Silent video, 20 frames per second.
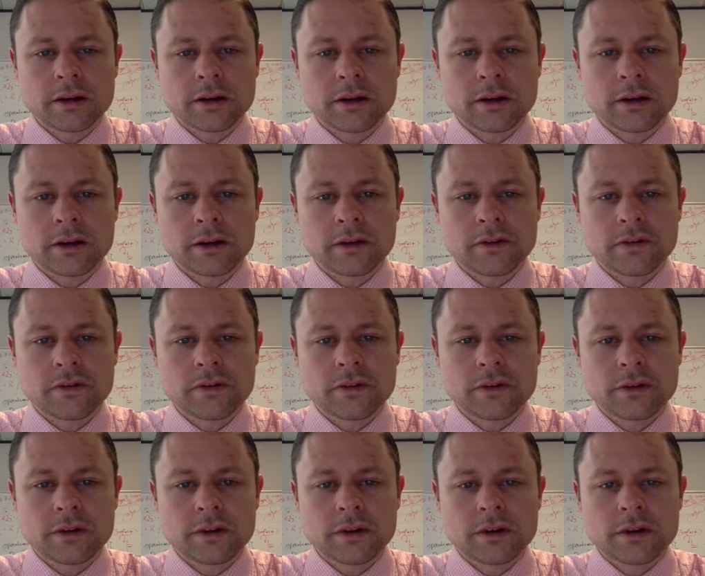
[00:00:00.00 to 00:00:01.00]
of
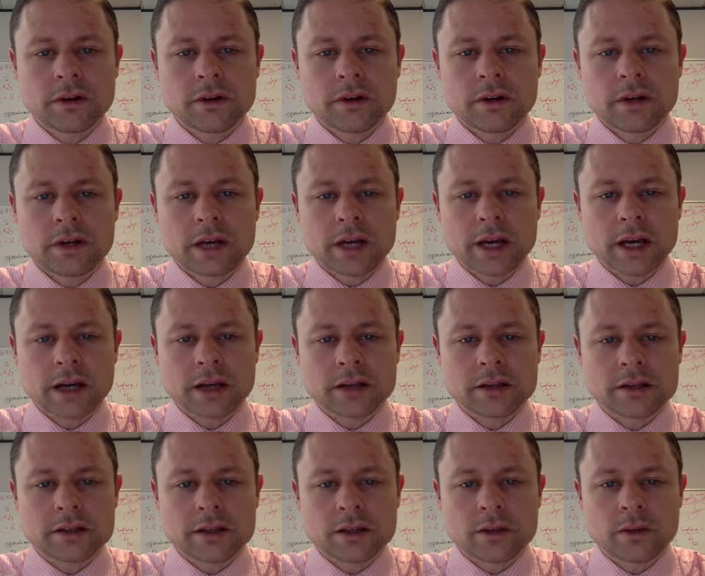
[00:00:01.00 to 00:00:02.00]

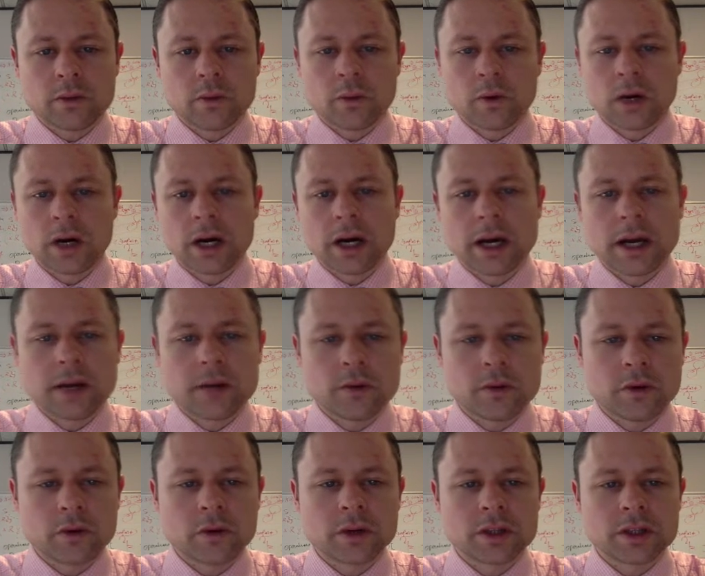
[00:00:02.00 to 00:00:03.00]
x and y, we're
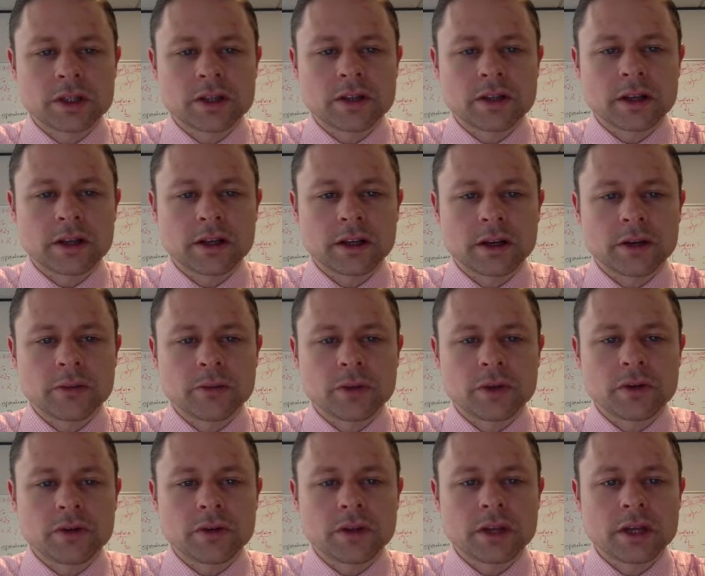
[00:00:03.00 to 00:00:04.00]
going to then
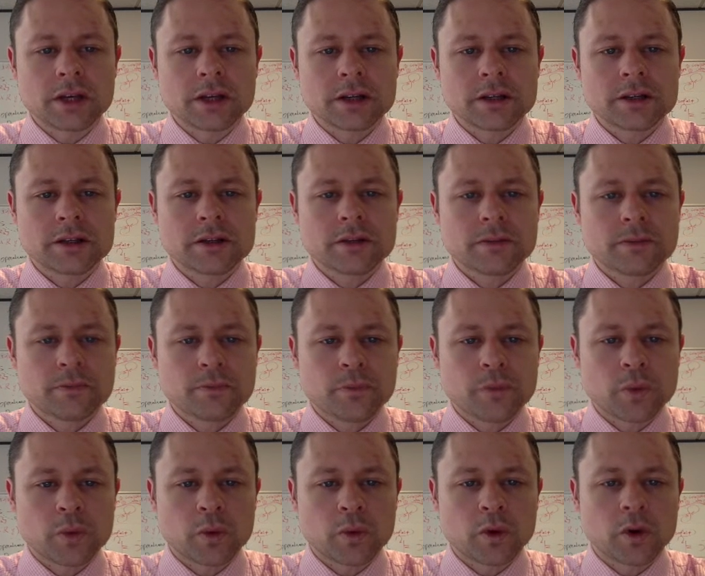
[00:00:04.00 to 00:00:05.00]
compute this.
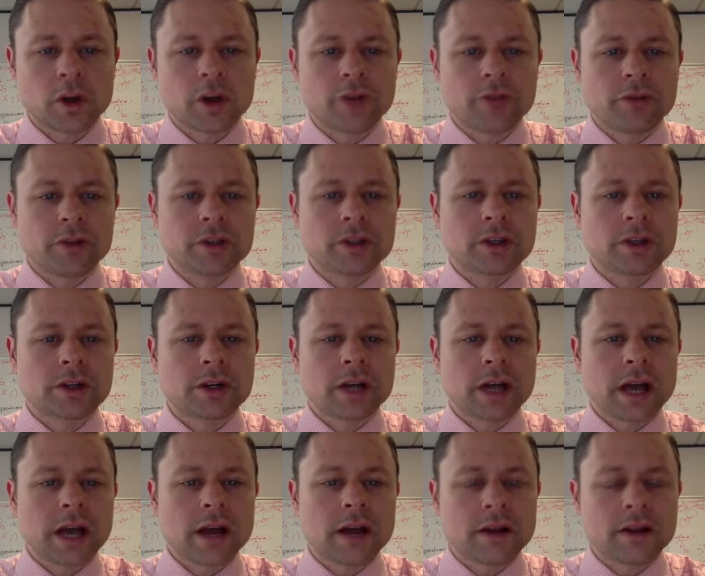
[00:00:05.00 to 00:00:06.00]
We're going to return
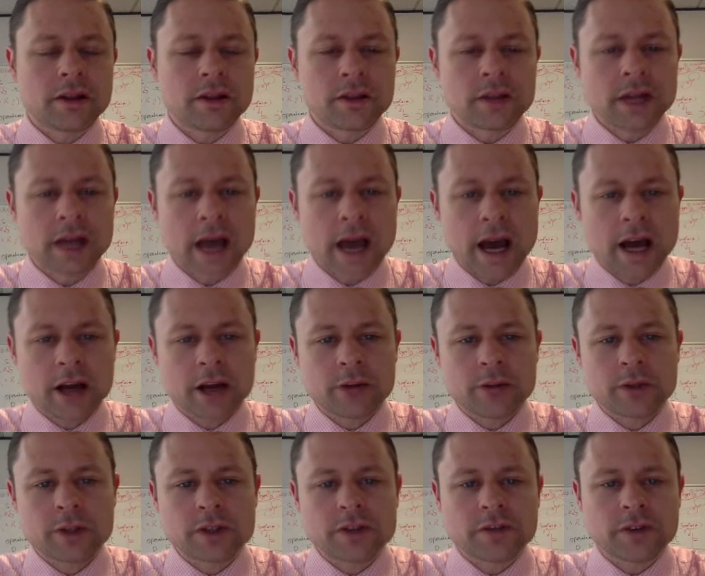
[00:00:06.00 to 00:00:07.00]
the
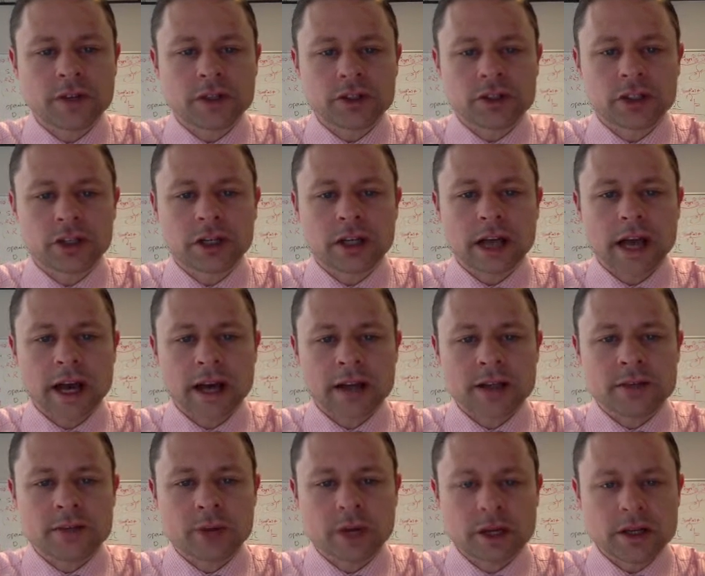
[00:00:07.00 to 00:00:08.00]
Ackermann's function on
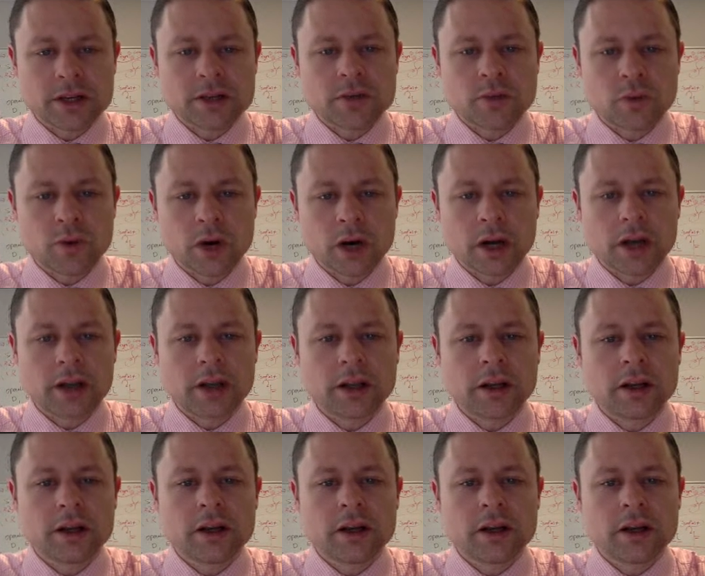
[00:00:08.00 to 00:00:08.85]
x minus 1,